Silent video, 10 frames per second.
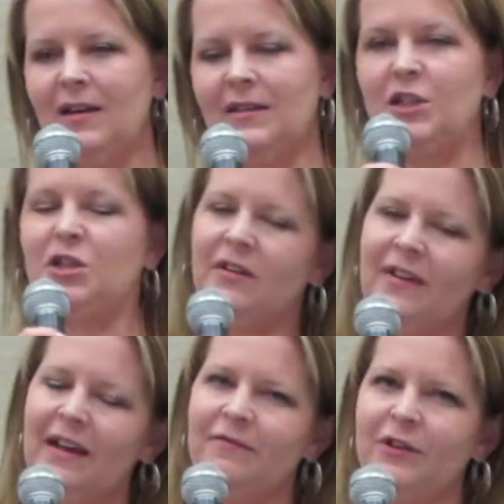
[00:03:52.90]
they should have
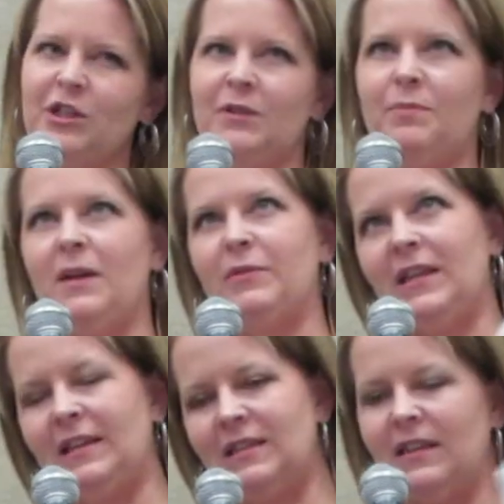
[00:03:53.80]
had free shipping when
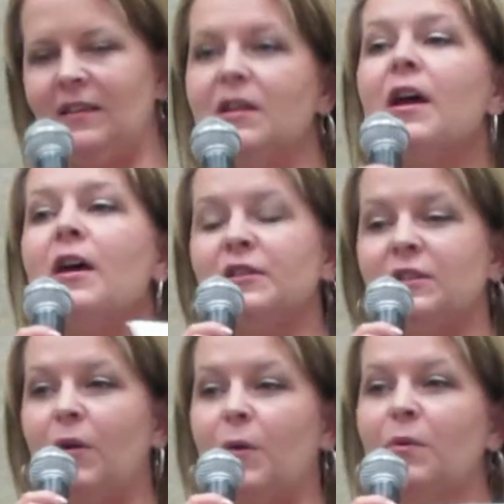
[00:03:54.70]
they didn't.
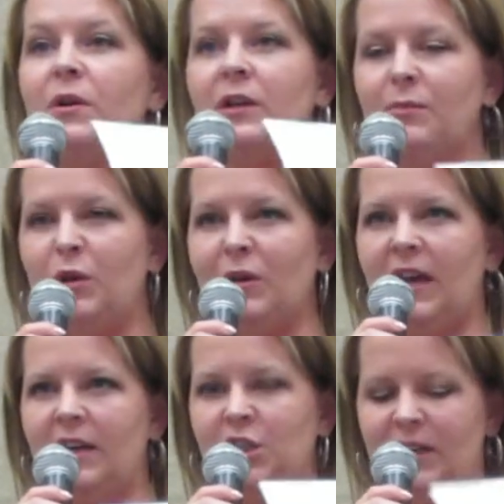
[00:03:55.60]
So,
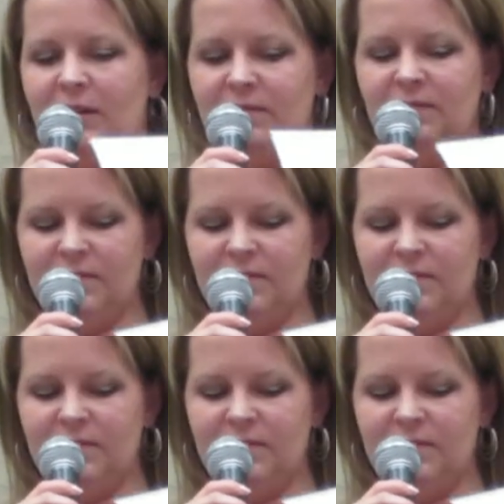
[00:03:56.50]
communication.